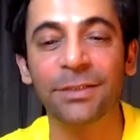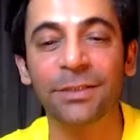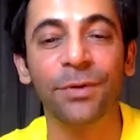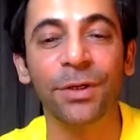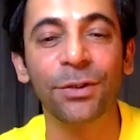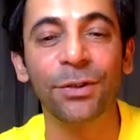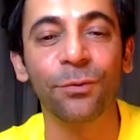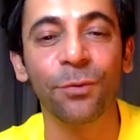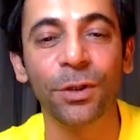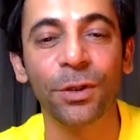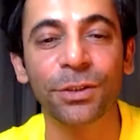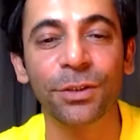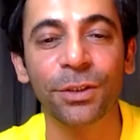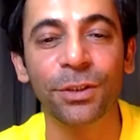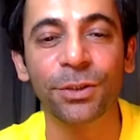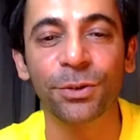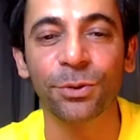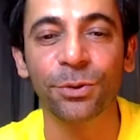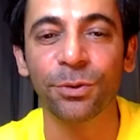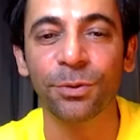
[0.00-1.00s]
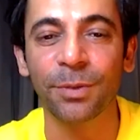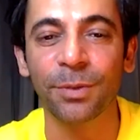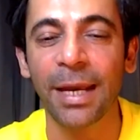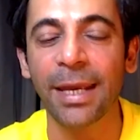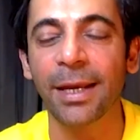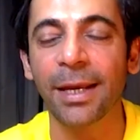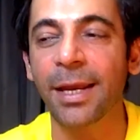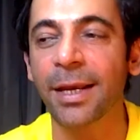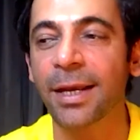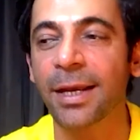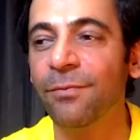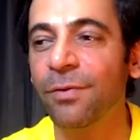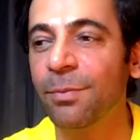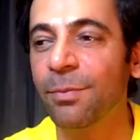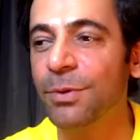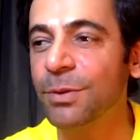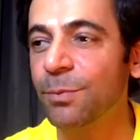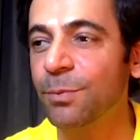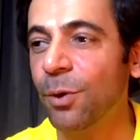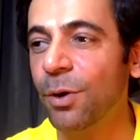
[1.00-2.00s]
When you watch the show, I come from
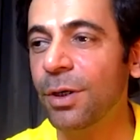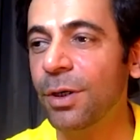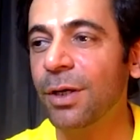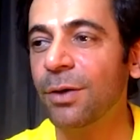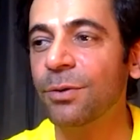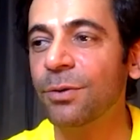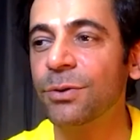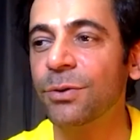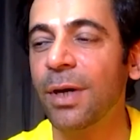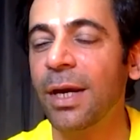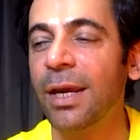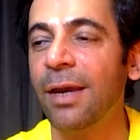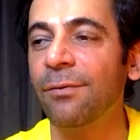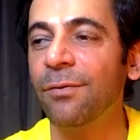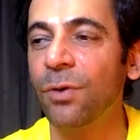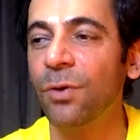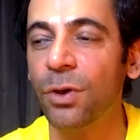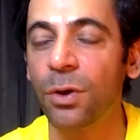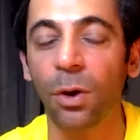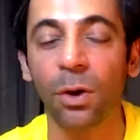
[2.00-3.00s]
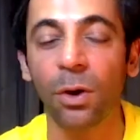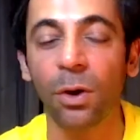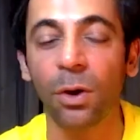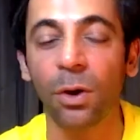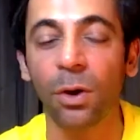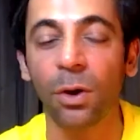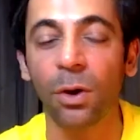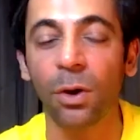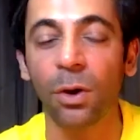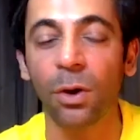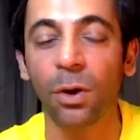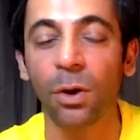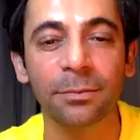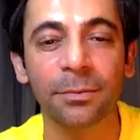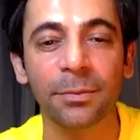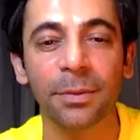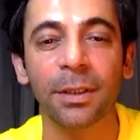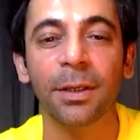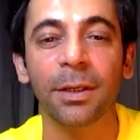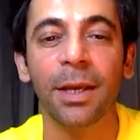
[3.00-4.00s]
a small town, so I have always been
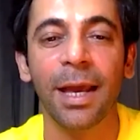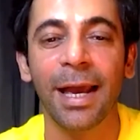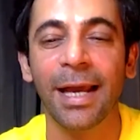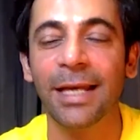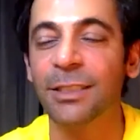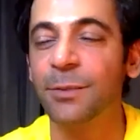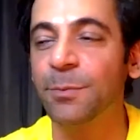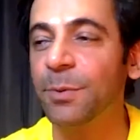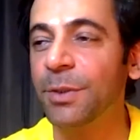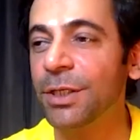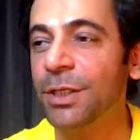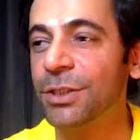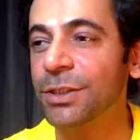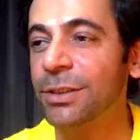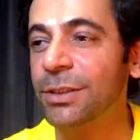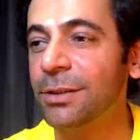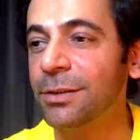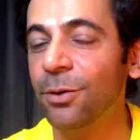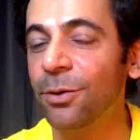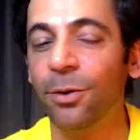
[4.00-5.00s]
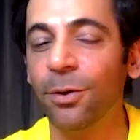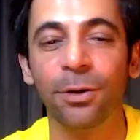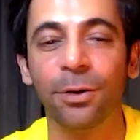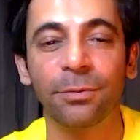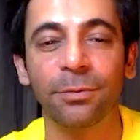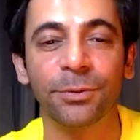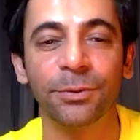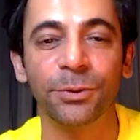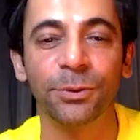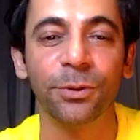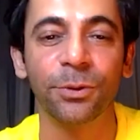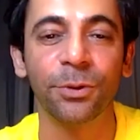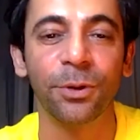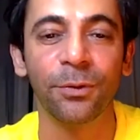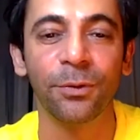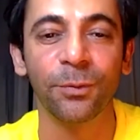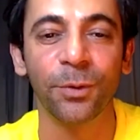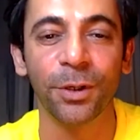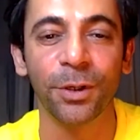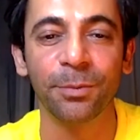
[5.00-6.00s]
aspirational or
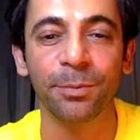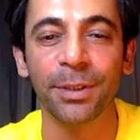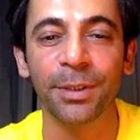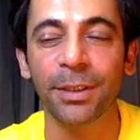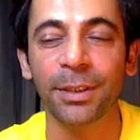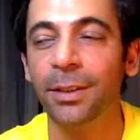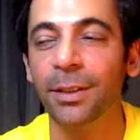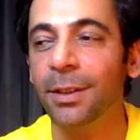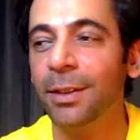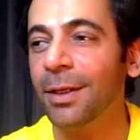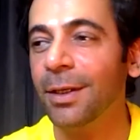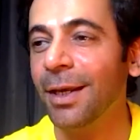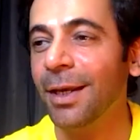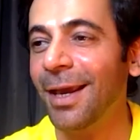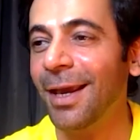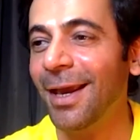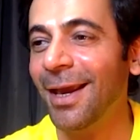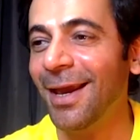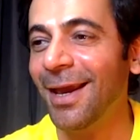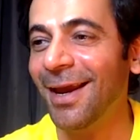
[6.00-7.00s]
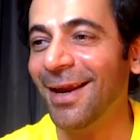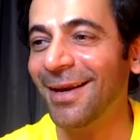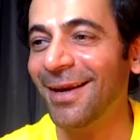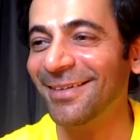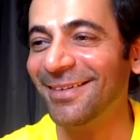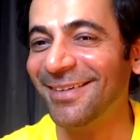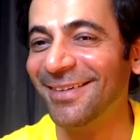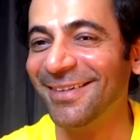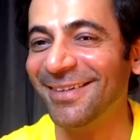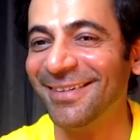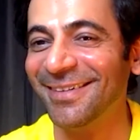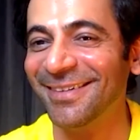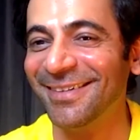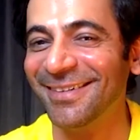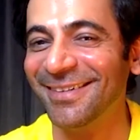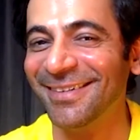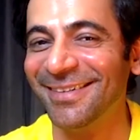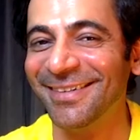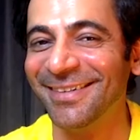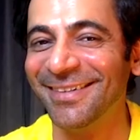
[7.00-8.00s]
so-called wannabe, and
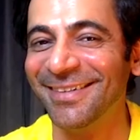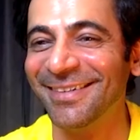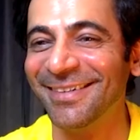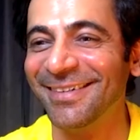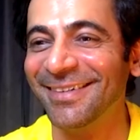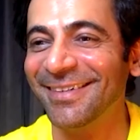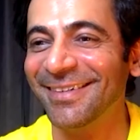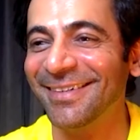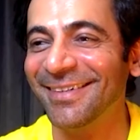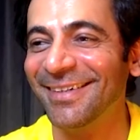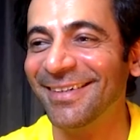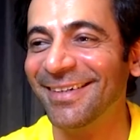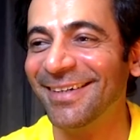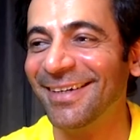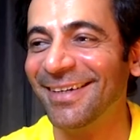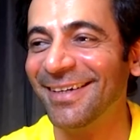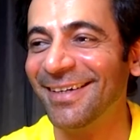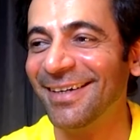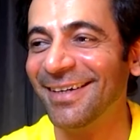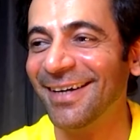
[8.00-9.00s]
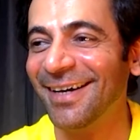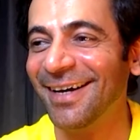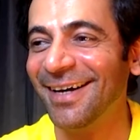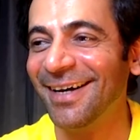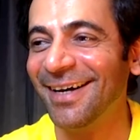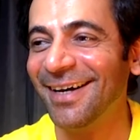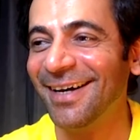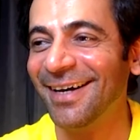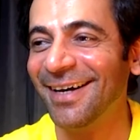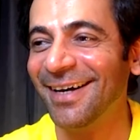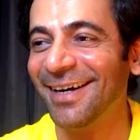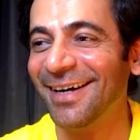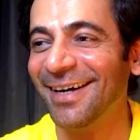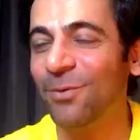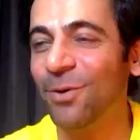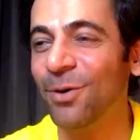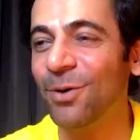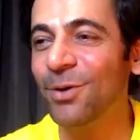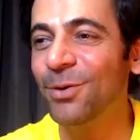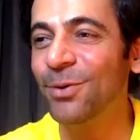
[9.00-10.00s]
I
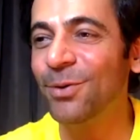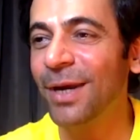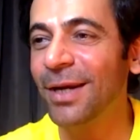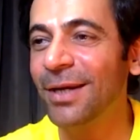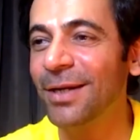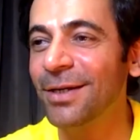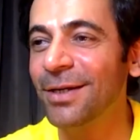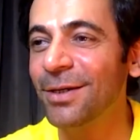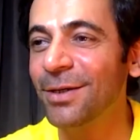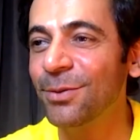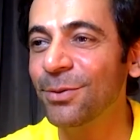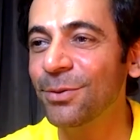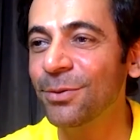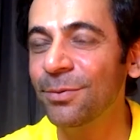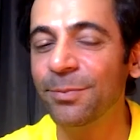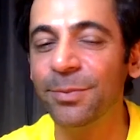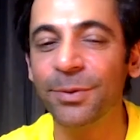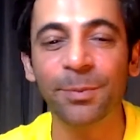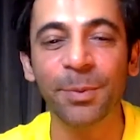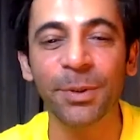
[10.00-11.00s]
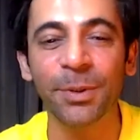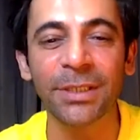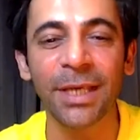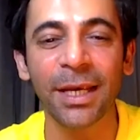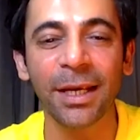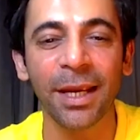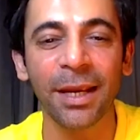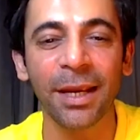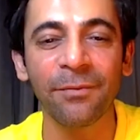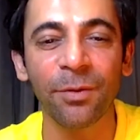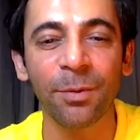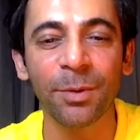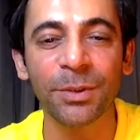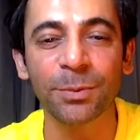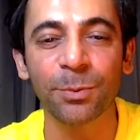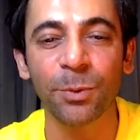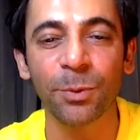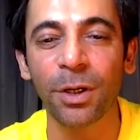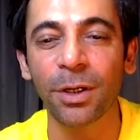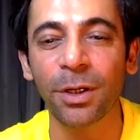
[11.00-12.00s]
want to get into, because I came from a
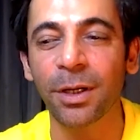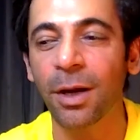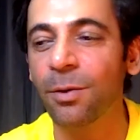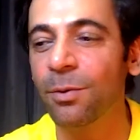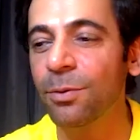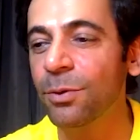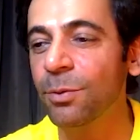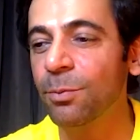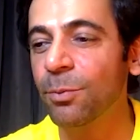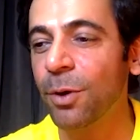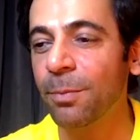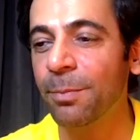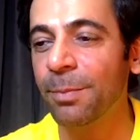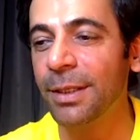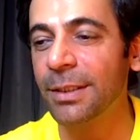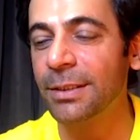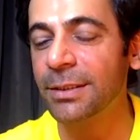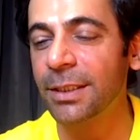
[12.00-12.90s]
small town to Bombay.